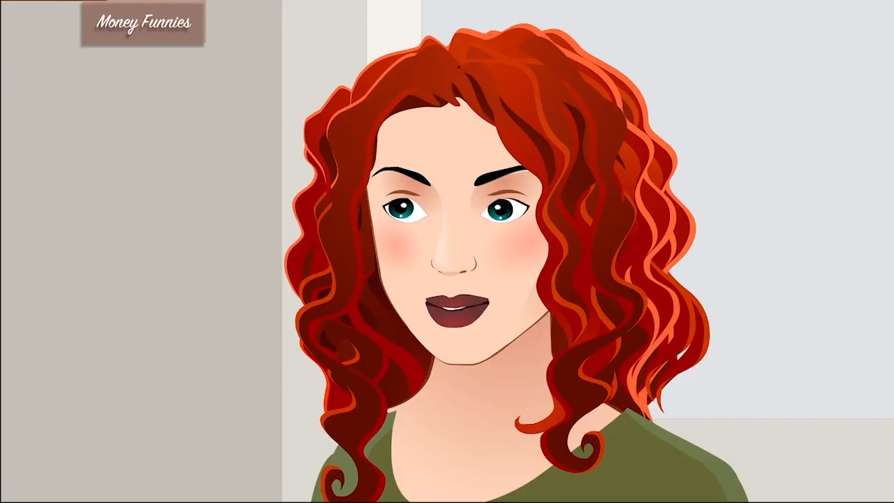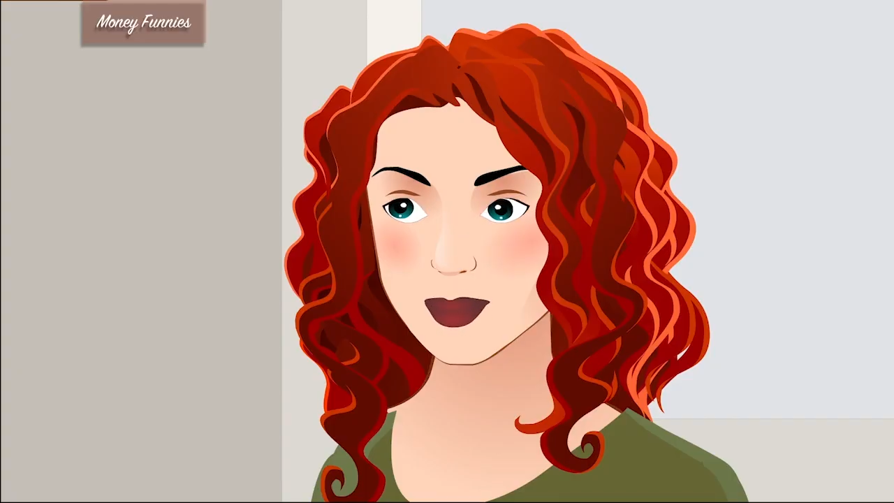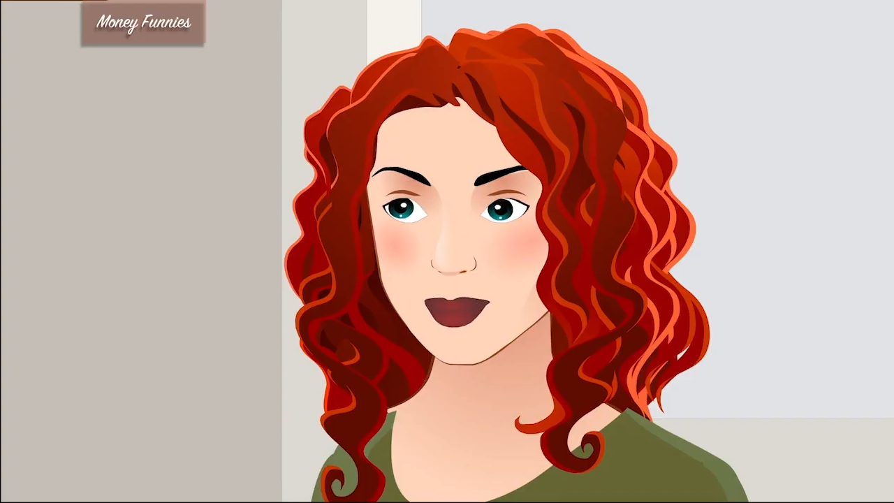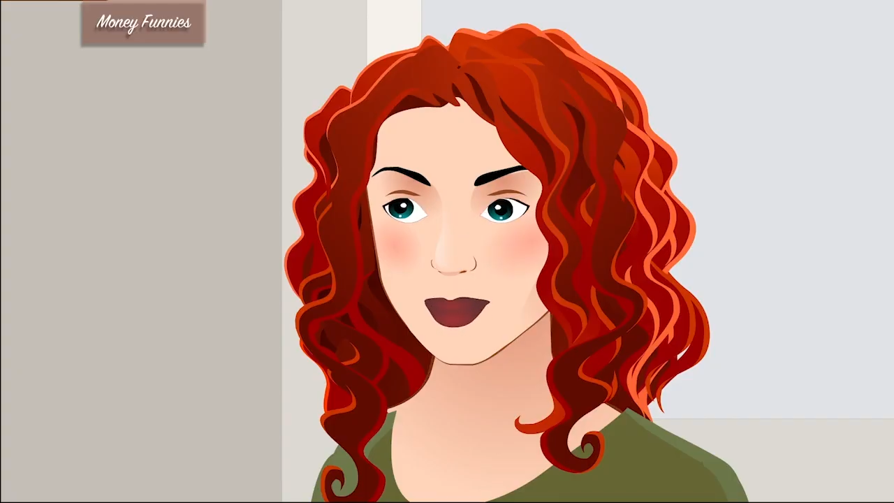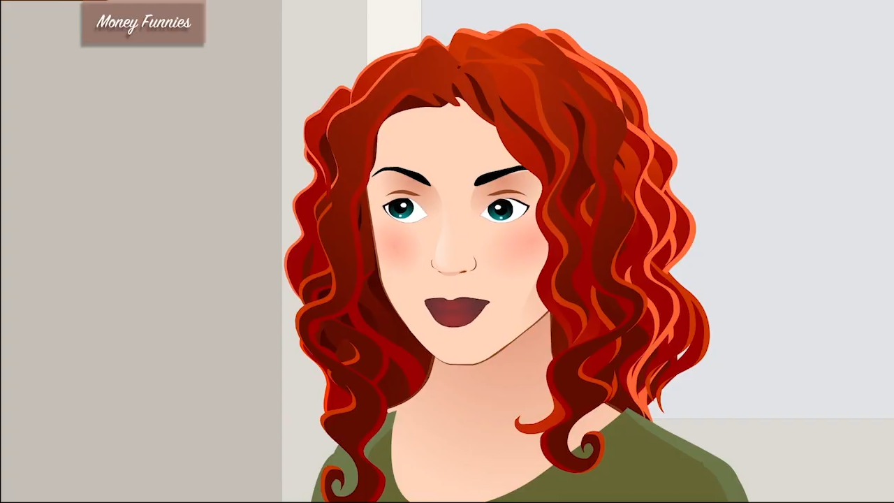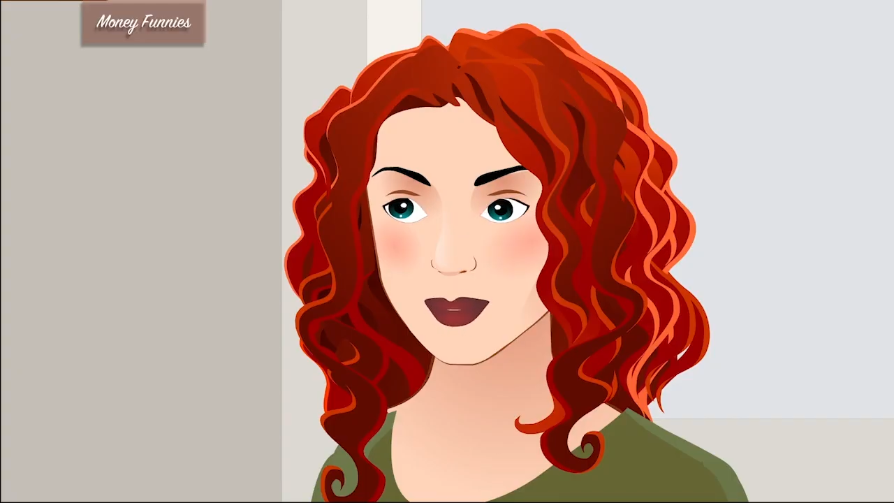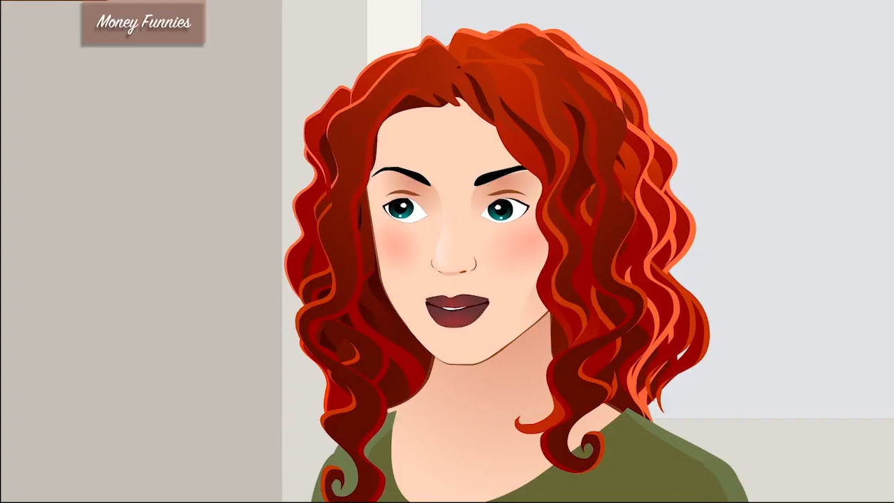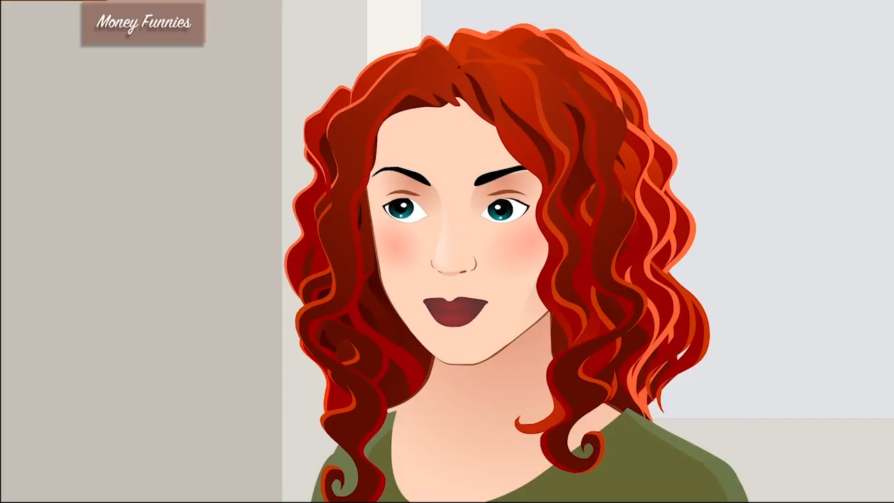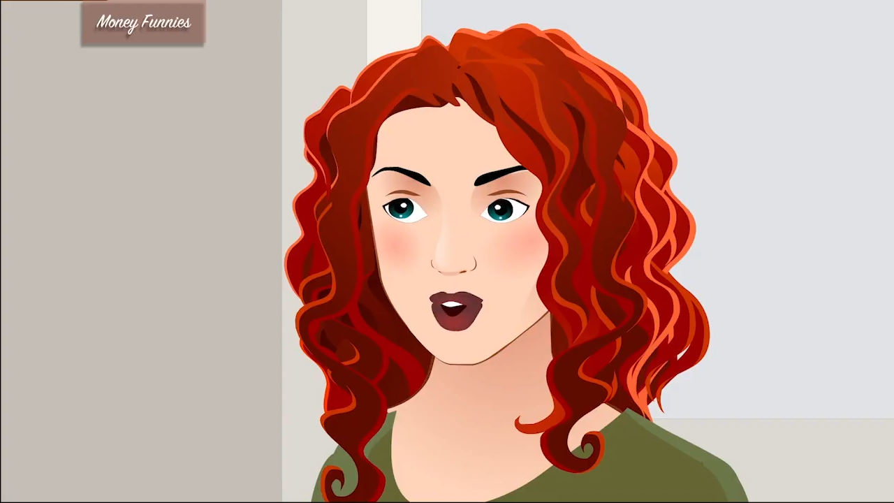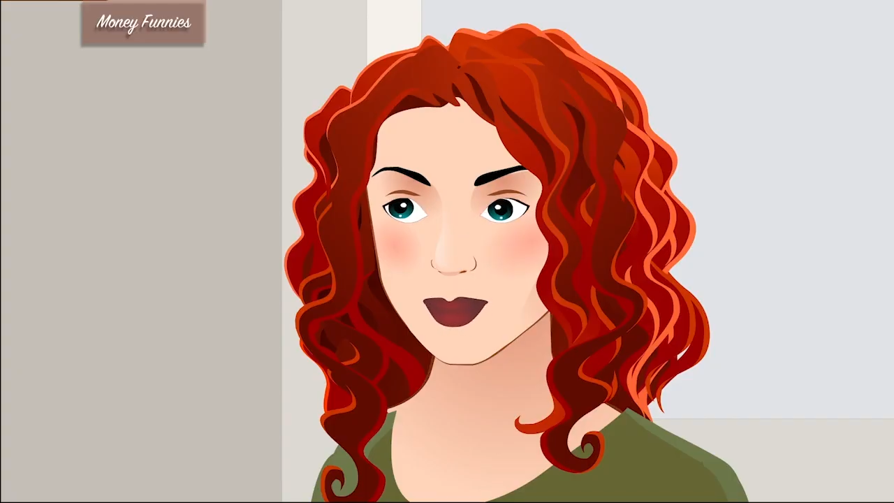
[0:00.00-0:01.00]
Single
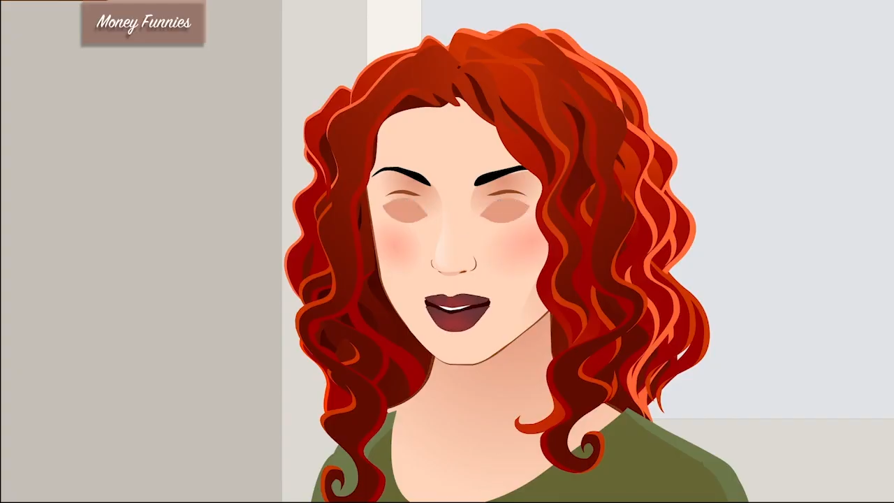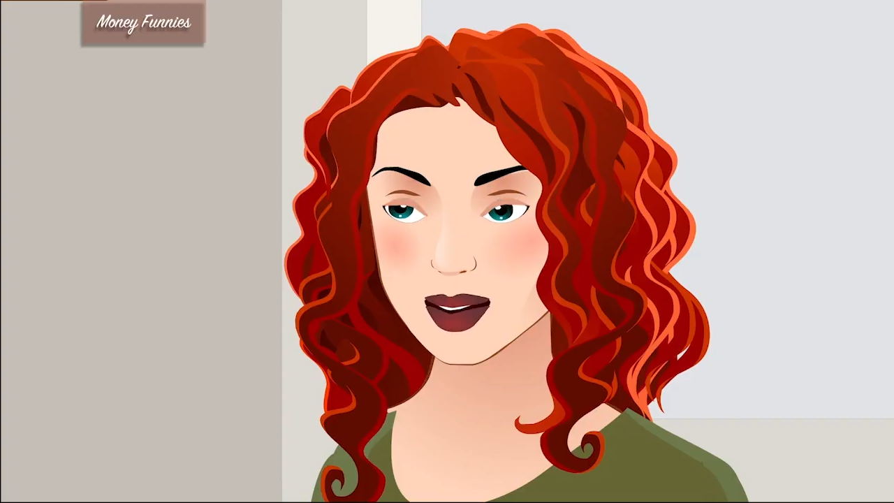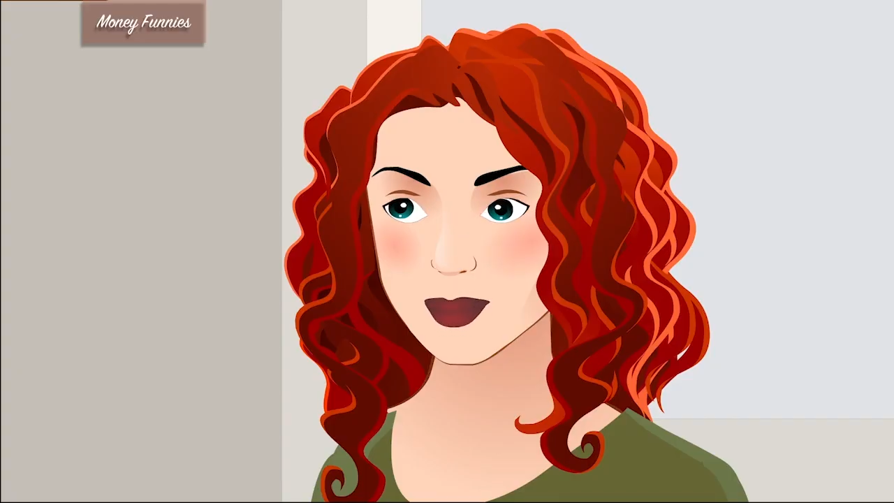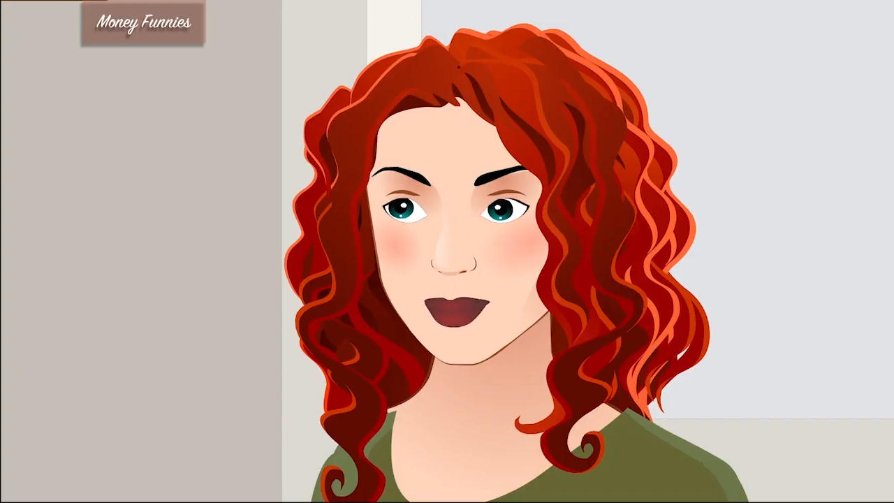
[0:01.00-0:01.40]
but has a